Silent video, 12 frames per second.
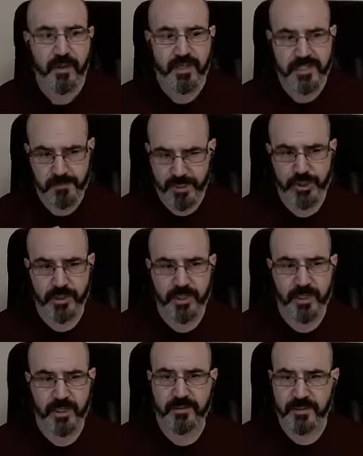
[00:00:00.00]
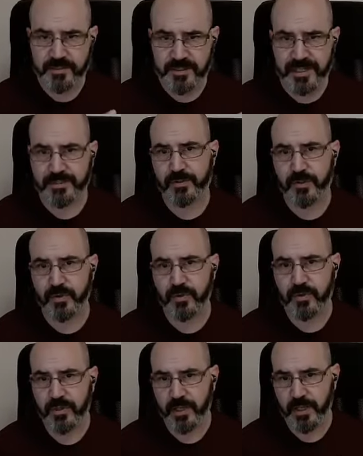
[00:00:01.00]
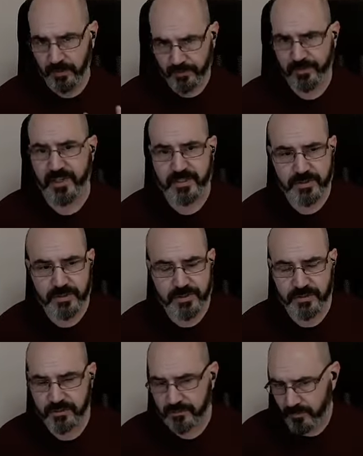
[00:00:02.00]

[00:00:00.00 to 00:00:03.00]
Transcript: especially in the industrial health sectors,